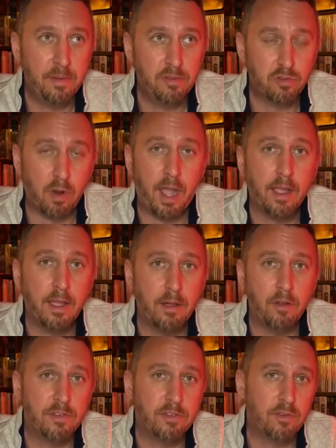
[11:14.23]
track
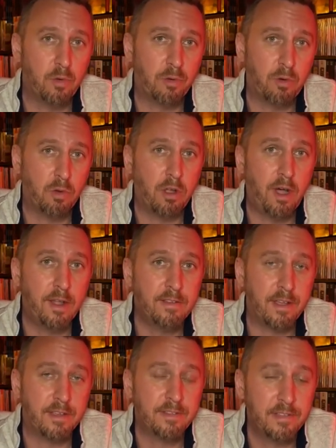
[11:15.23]
of historical context.